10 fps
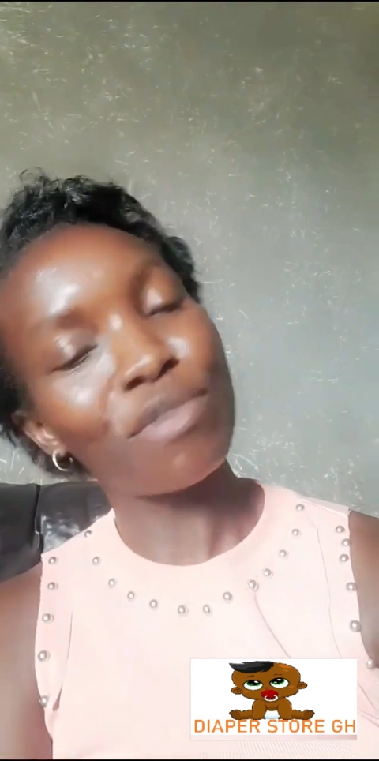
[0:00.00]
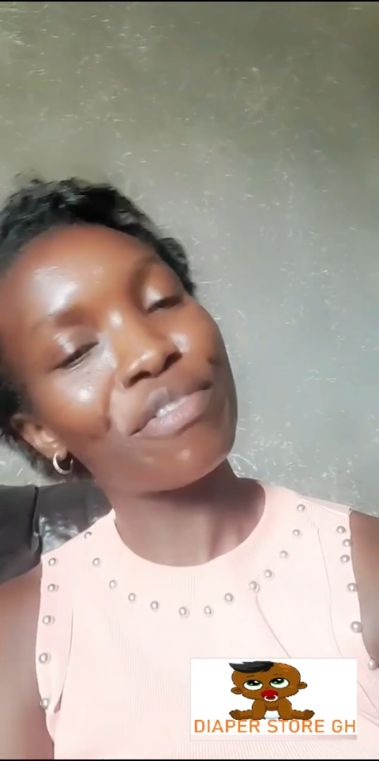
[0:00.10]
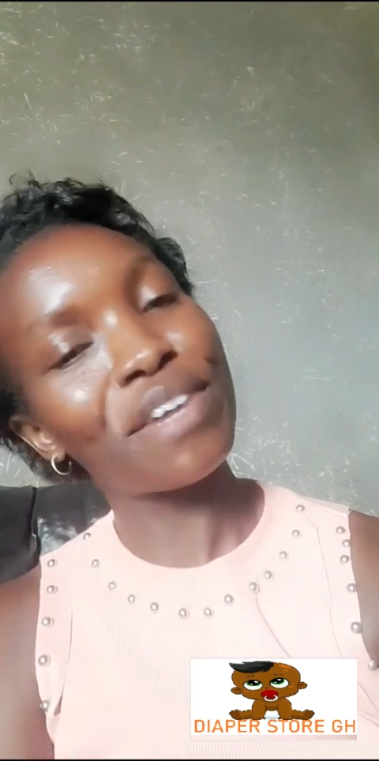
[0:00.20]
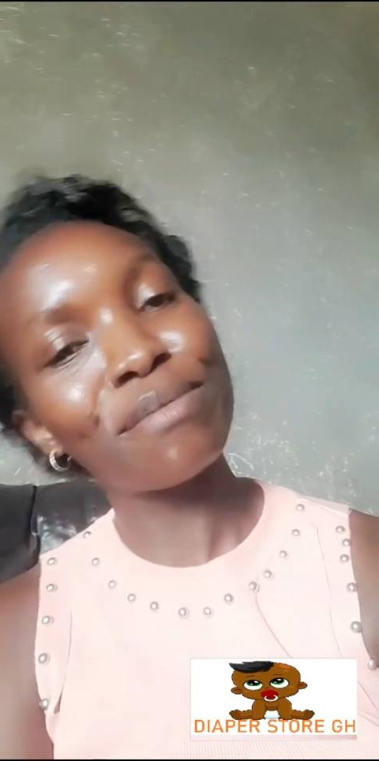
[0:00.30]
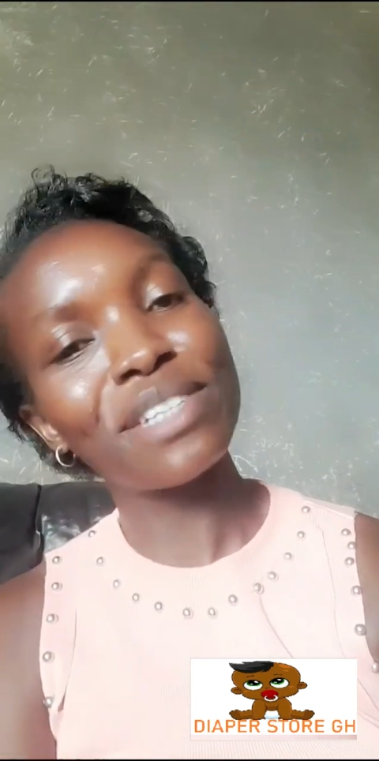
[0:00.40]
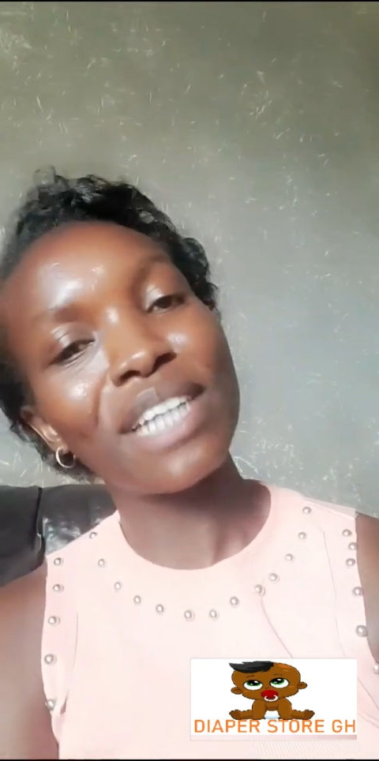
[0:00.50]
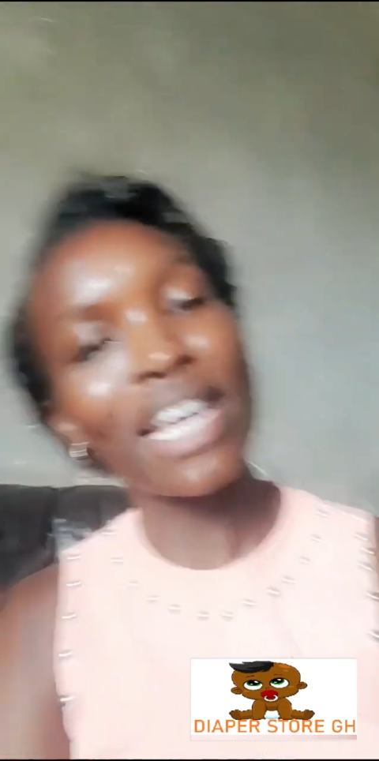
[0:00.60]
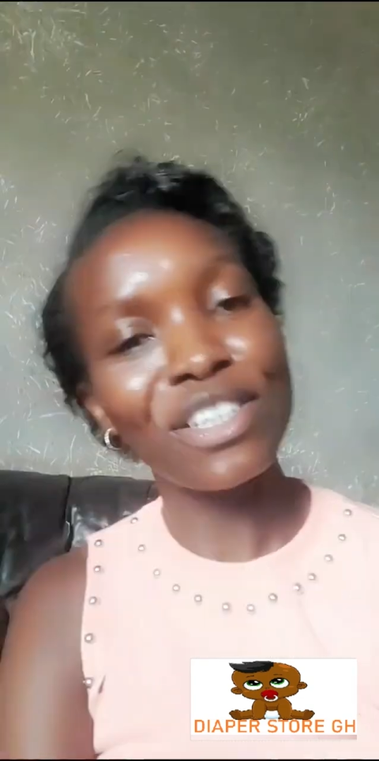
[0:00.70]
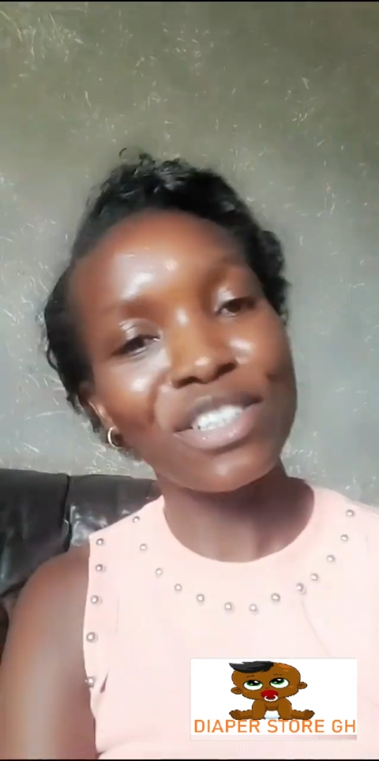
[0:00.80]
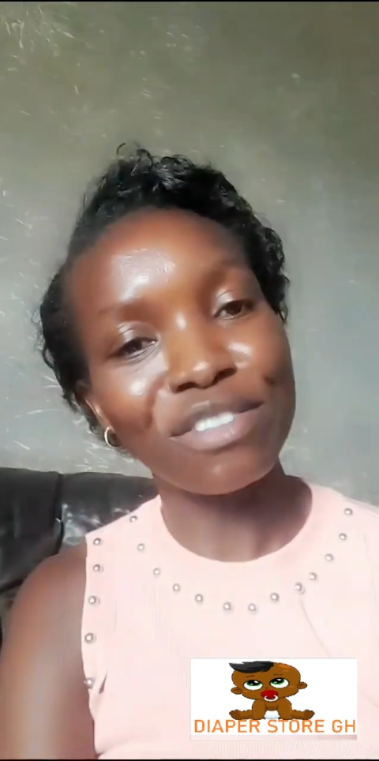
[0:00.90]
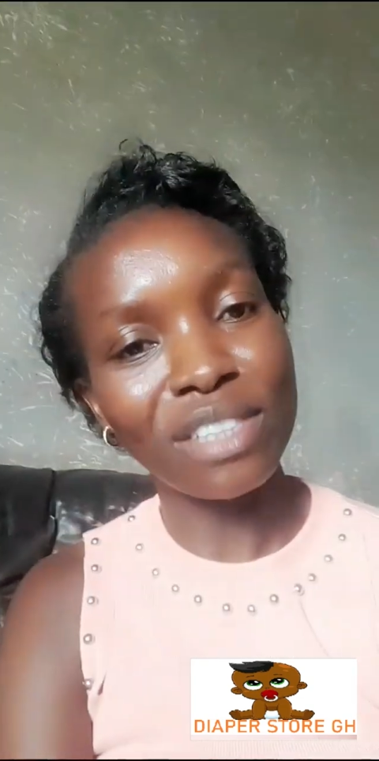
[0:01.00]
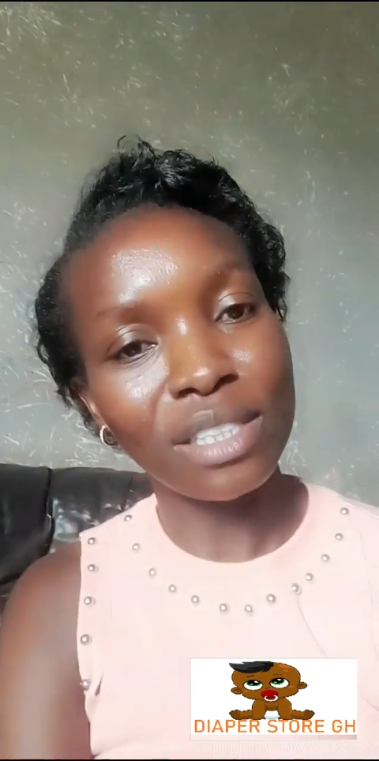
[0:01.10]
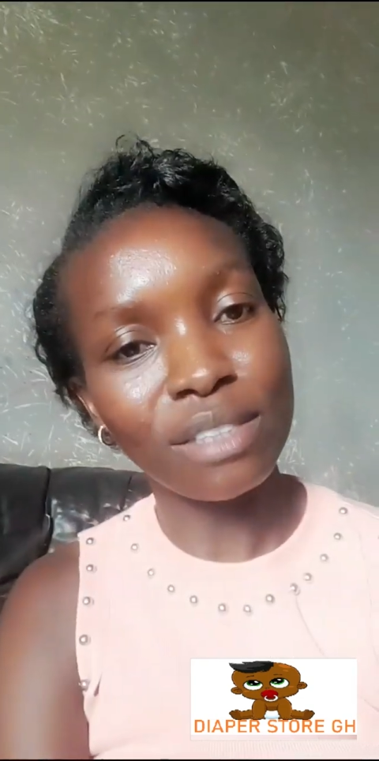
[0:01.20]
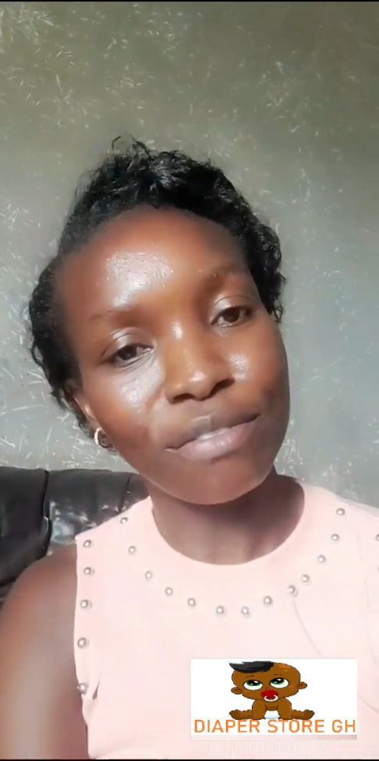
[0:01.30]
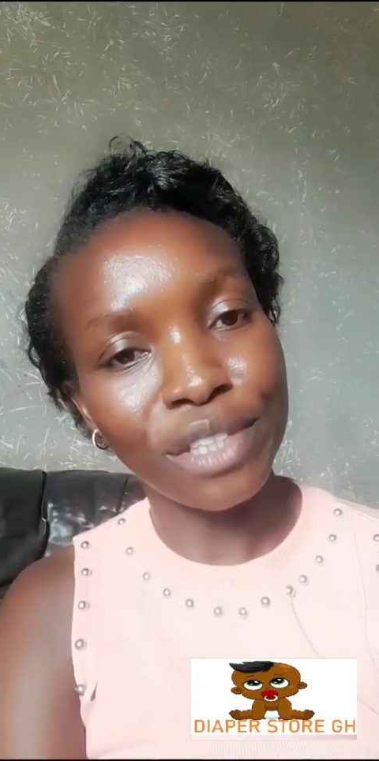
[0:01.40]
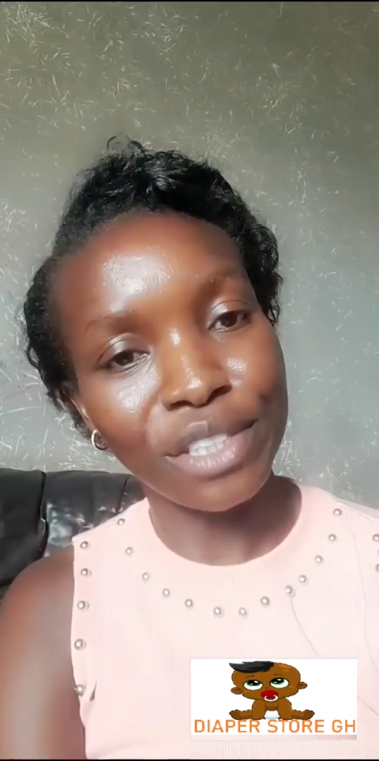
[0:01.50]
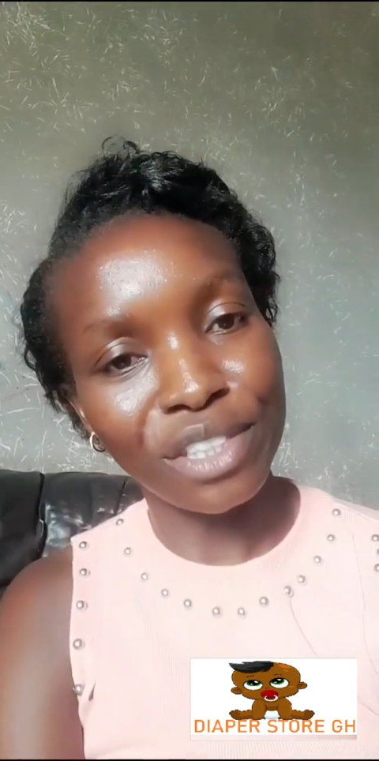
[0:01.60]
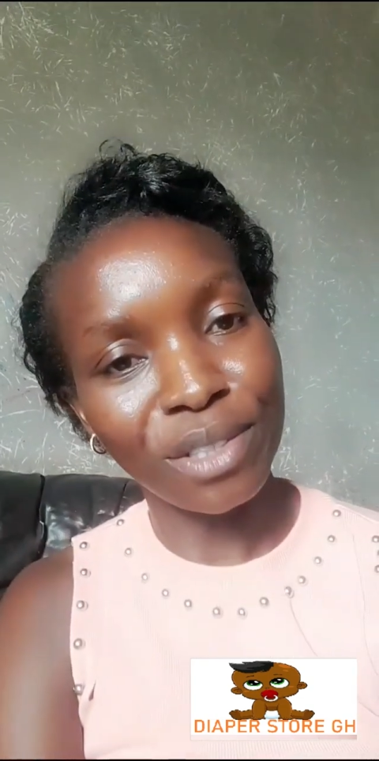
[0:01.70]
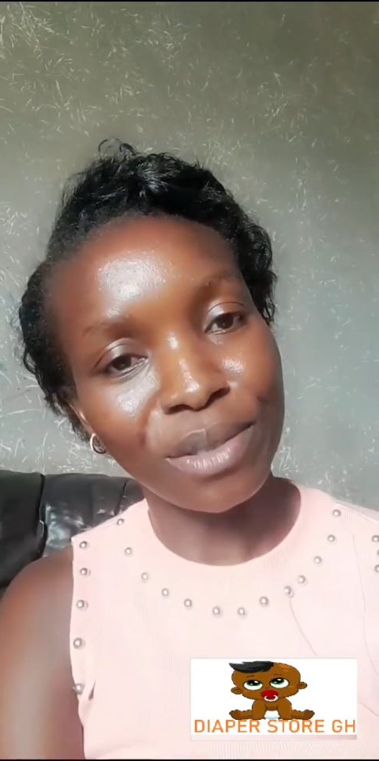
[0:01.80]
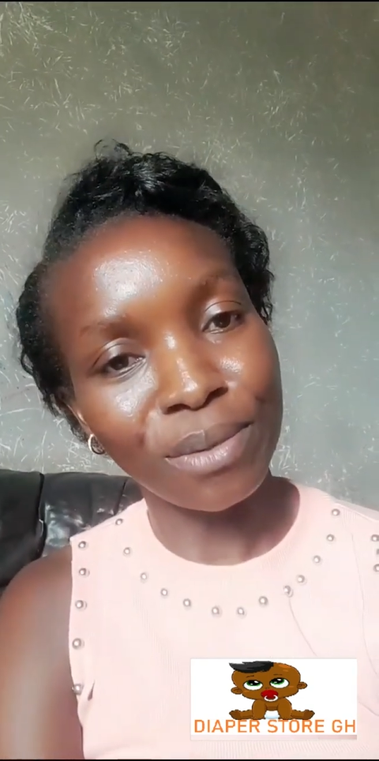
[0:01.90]
we've come to the end of this
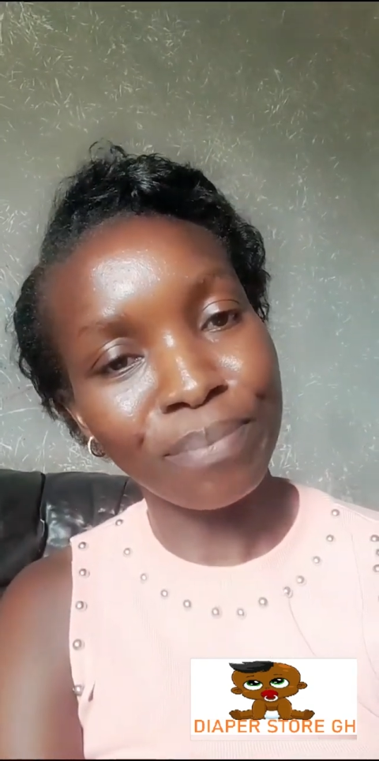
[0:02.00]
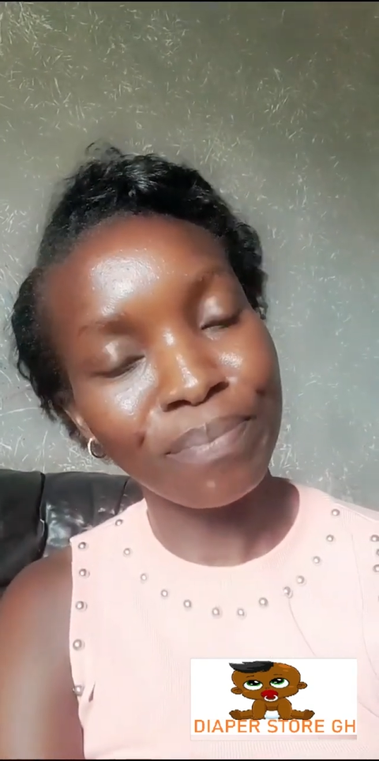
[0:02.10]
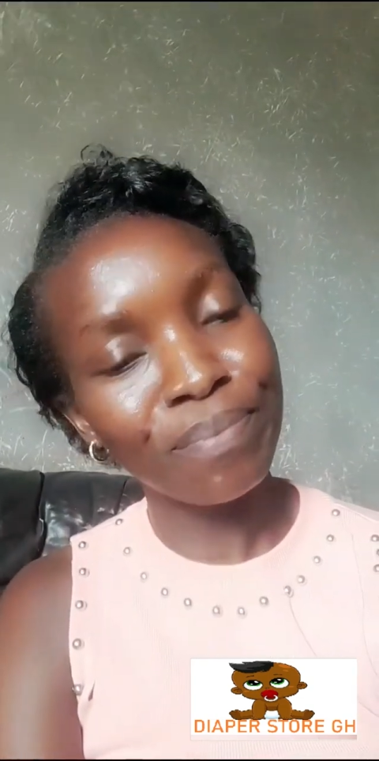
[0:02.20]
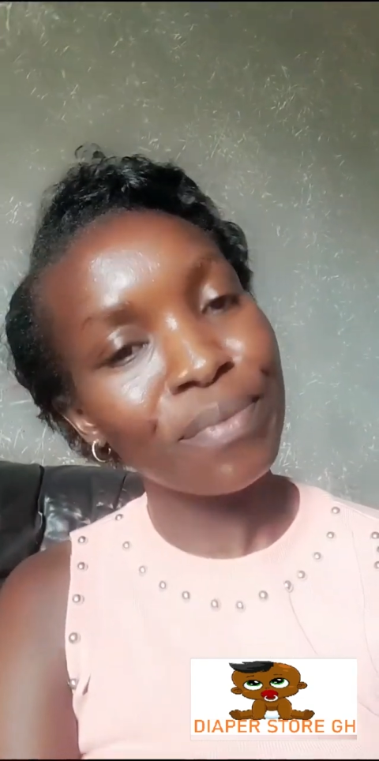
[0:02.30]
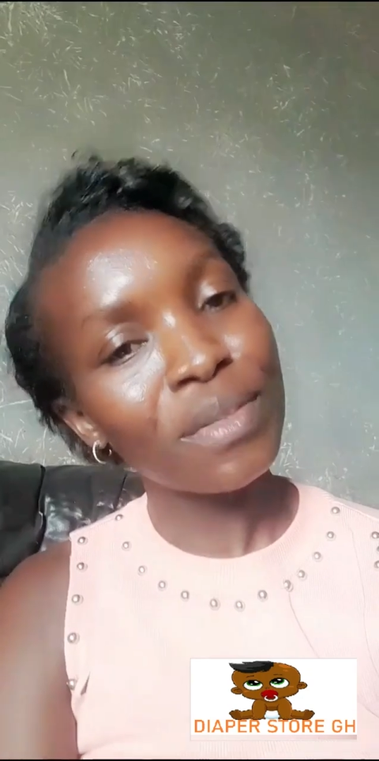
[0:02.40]
video.